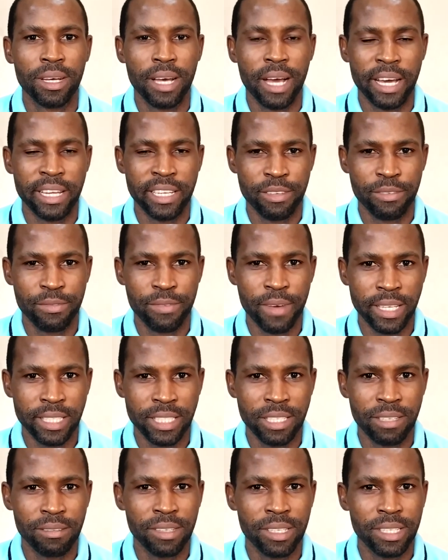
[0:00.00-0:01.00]
an
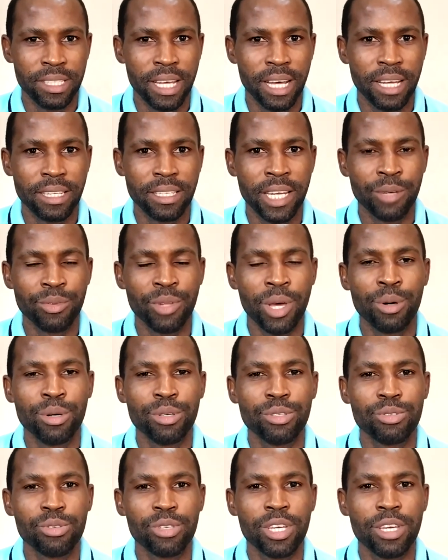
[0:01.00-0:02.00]
effective leader. Now I
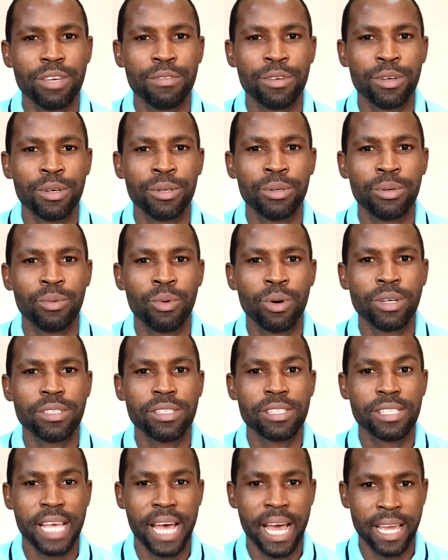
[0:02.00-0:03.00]
want to give you
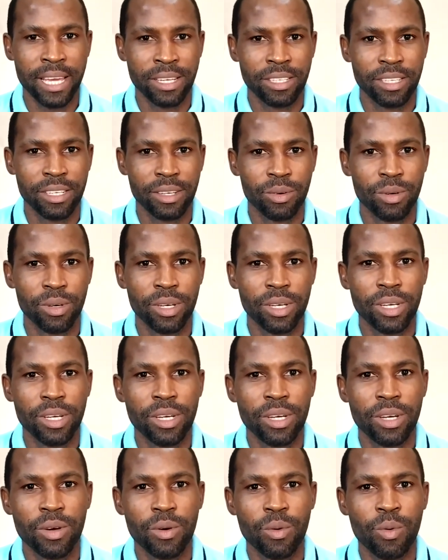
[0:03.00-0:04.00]
one sign,
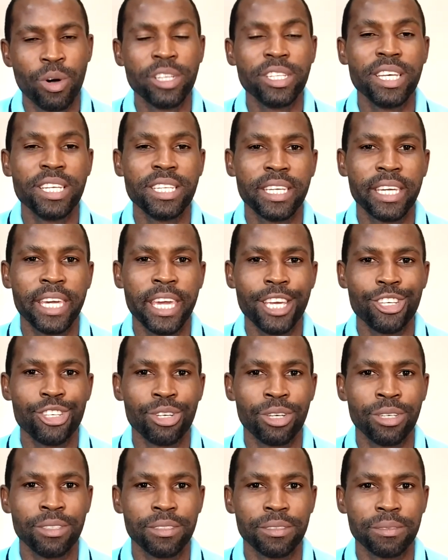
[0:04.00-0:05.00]
one
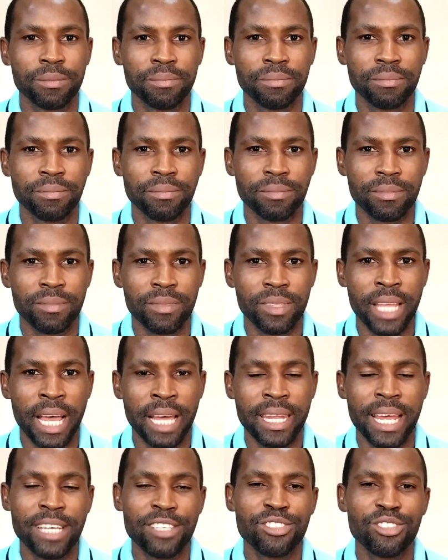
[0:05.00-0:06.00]
indication
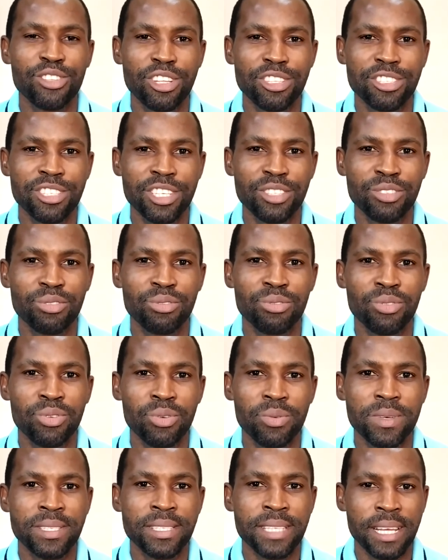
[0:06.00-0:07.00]
that has nothing to
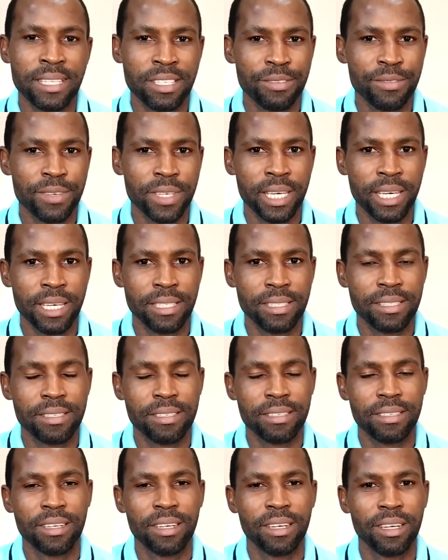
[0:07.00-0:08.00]
do with
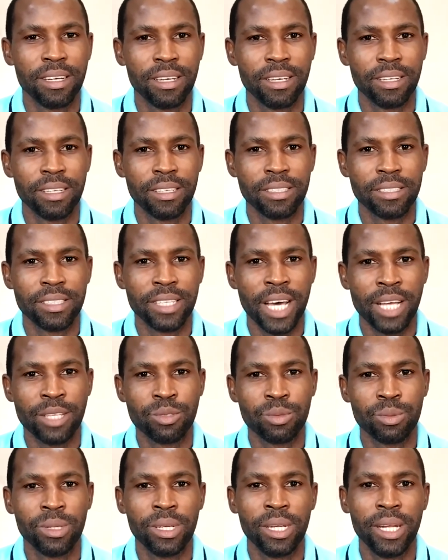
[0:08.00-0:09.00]
certificates,
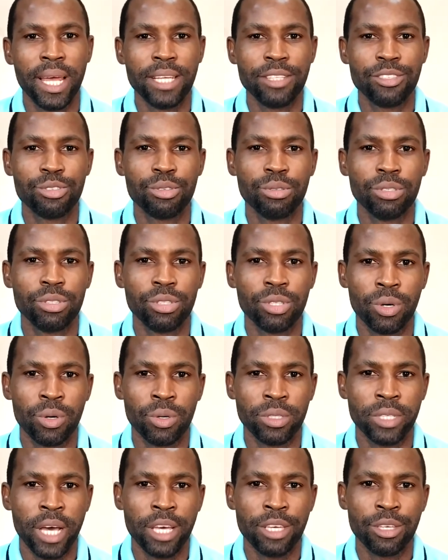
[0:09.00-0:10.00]
that will let you
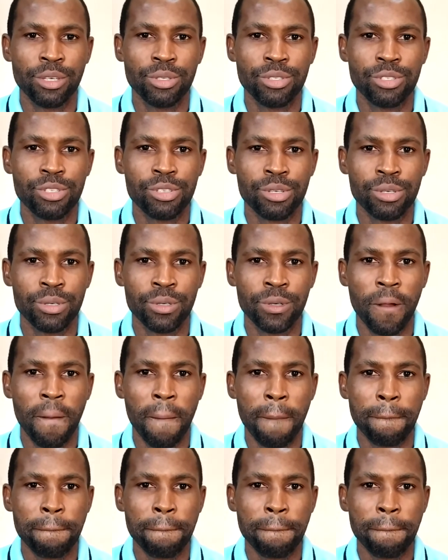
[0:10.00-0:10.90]
know that you too